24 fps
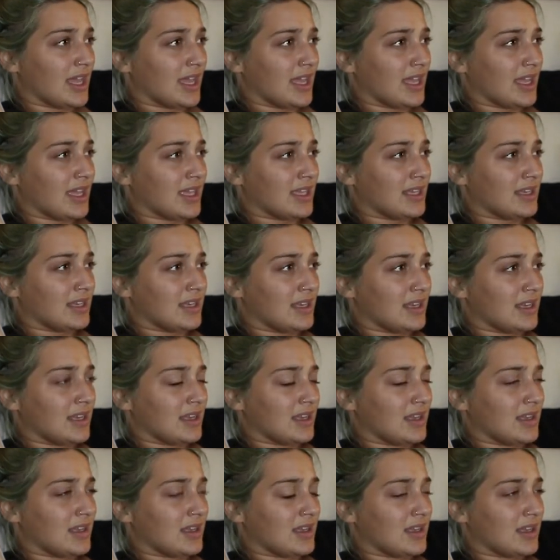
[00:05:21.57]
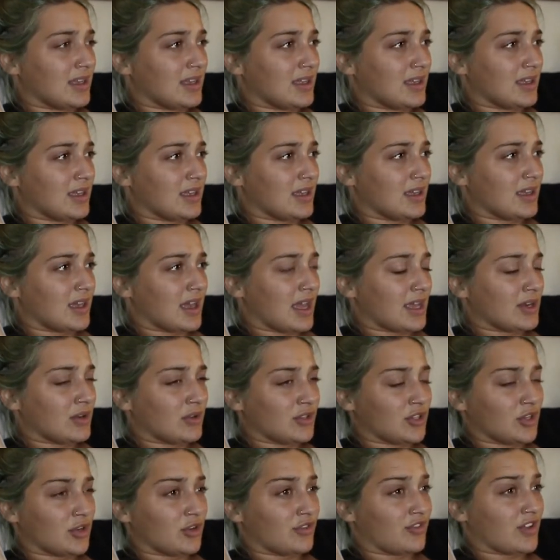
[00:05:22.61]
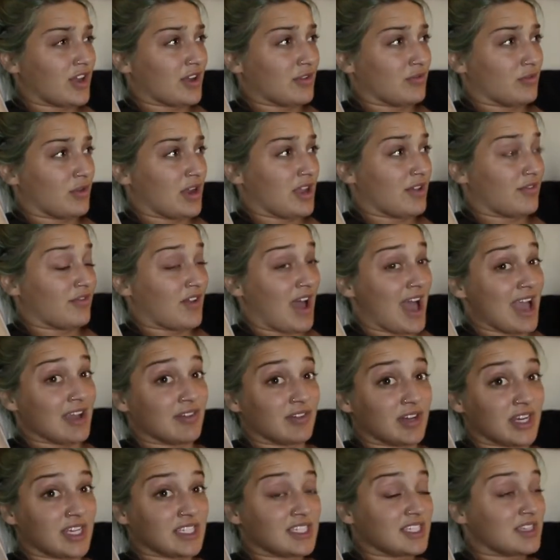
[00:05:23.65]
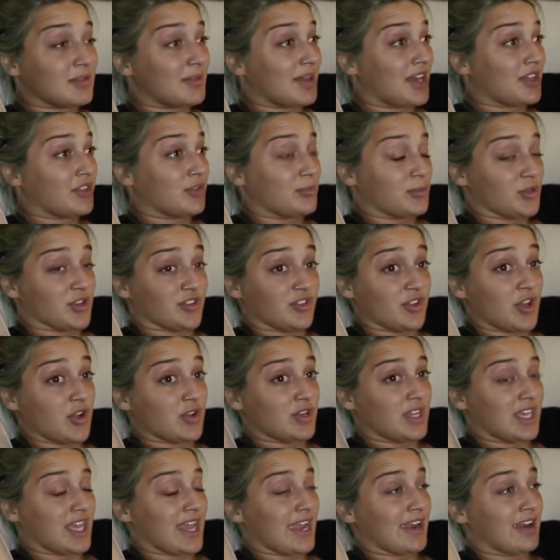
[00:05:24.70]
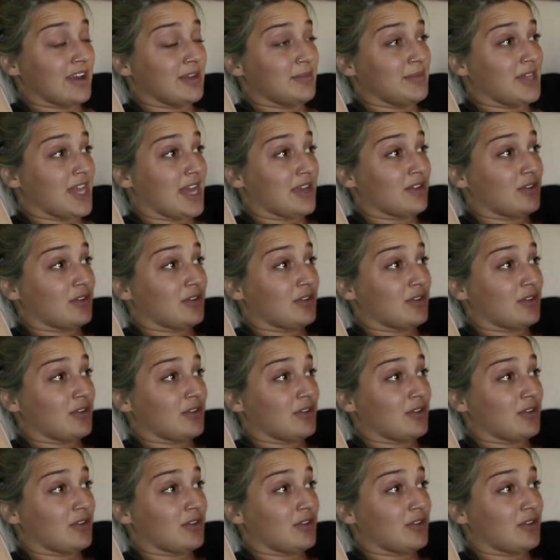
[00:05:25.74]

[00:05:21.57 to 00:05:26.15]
and I don't know if I ran to the bathroom or if Cody carried me.